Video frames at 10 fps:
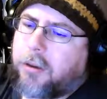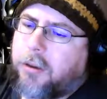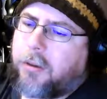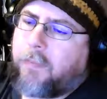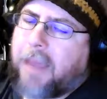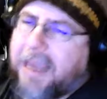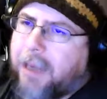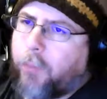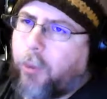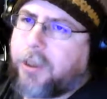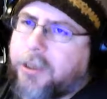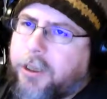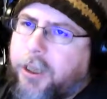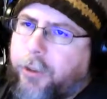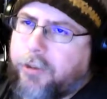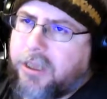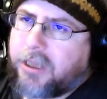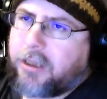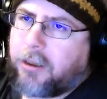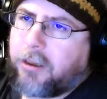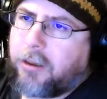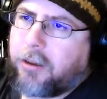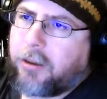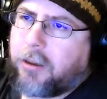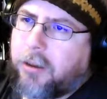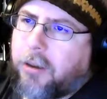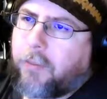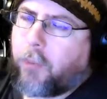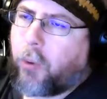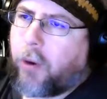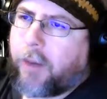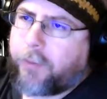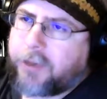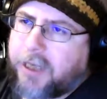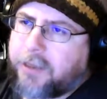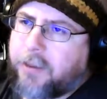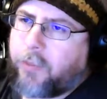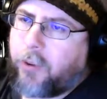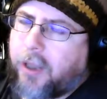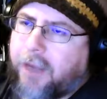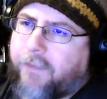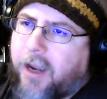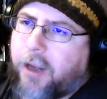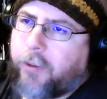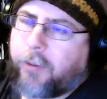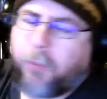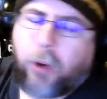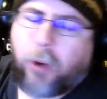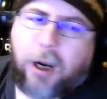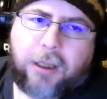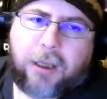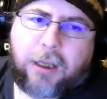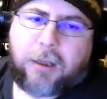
make him want to use it more and protect it more, like value it more highly.